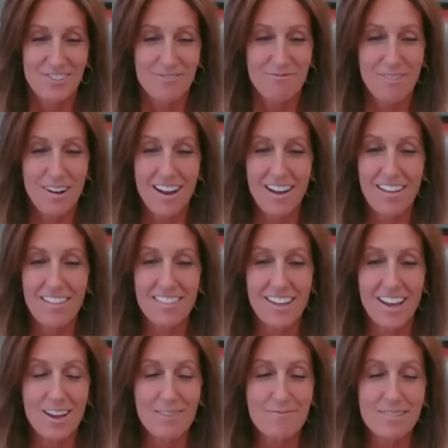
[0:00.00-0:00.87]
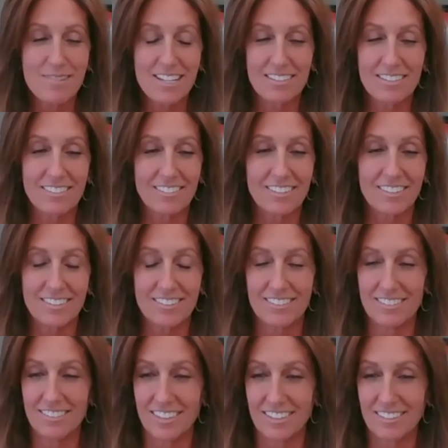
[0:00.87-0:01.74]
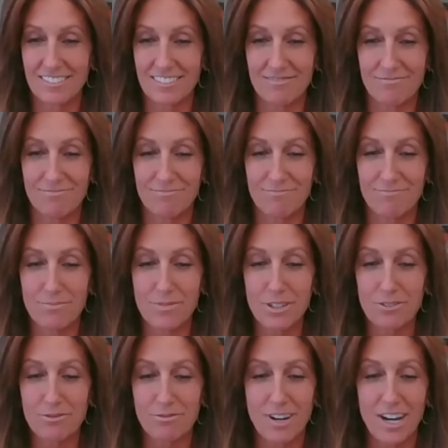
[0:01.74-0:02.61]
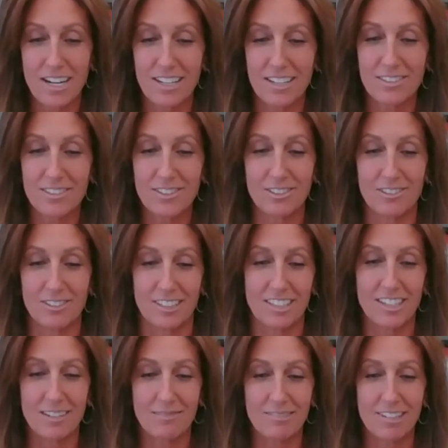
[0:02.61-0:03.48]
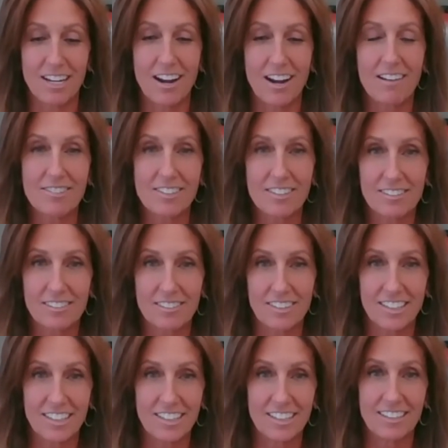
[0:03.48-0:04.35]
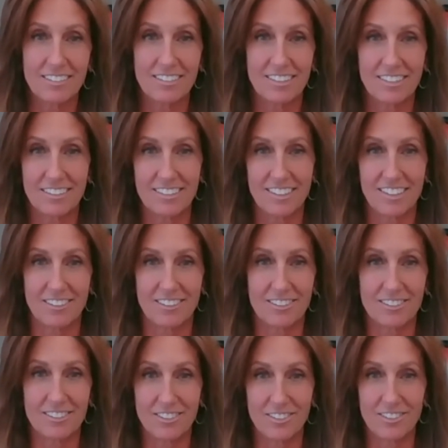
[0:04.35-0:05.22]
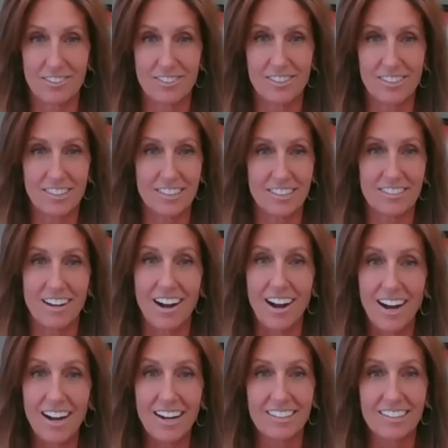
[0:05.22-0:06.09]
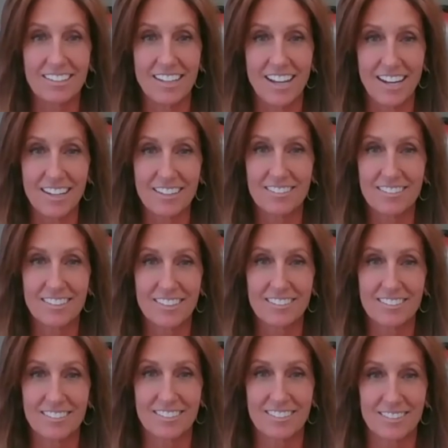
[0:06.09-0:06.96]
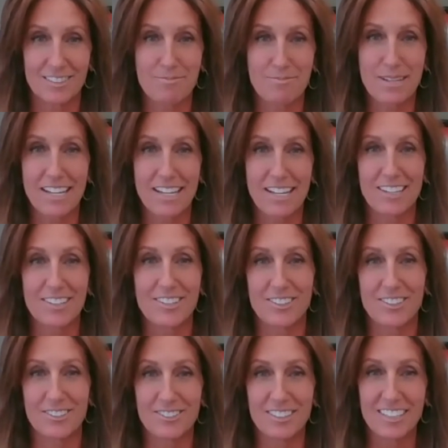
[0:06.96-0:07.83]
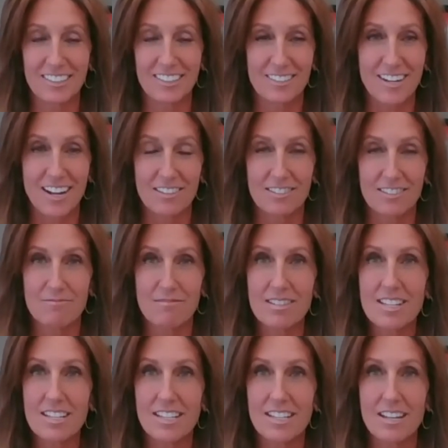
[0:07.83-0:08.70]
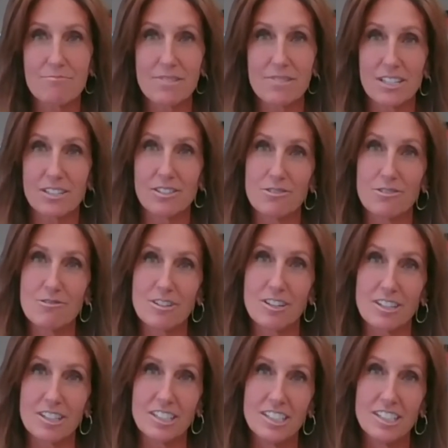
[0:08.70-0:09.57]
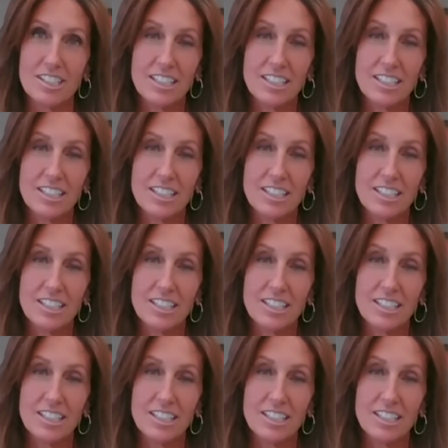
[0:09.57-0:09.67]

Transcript: Well, I mean, let's let's move right into it. I mean, obviously, you know, it's Houston, it's hot, and AC is, is a big issue, and it's not something that can be ignored.